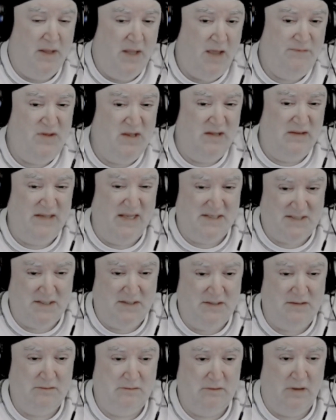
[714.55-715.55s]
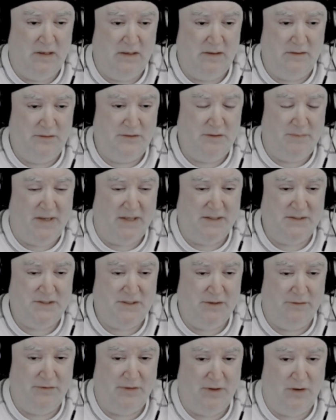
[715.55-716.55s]
If you listen to Buzz
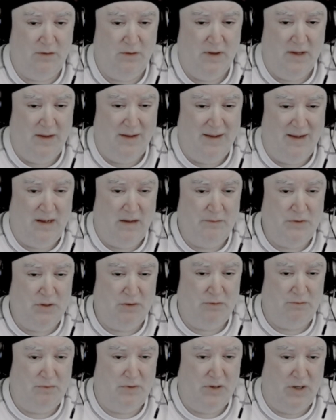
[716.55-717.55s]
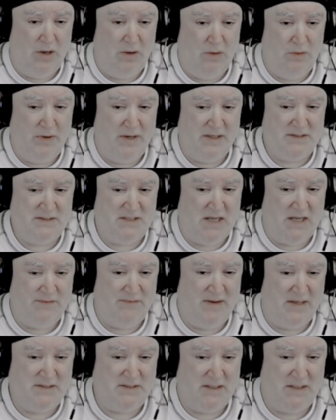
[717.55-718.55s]
here though, you'll notice
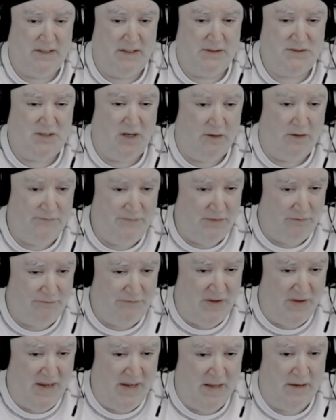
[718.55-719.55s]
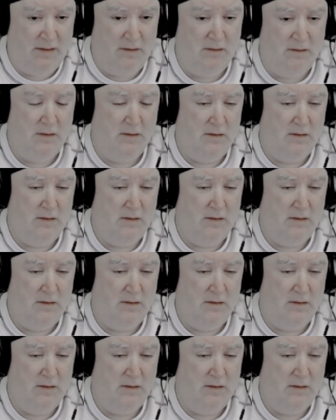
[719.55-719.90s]
even as a Starfield fan,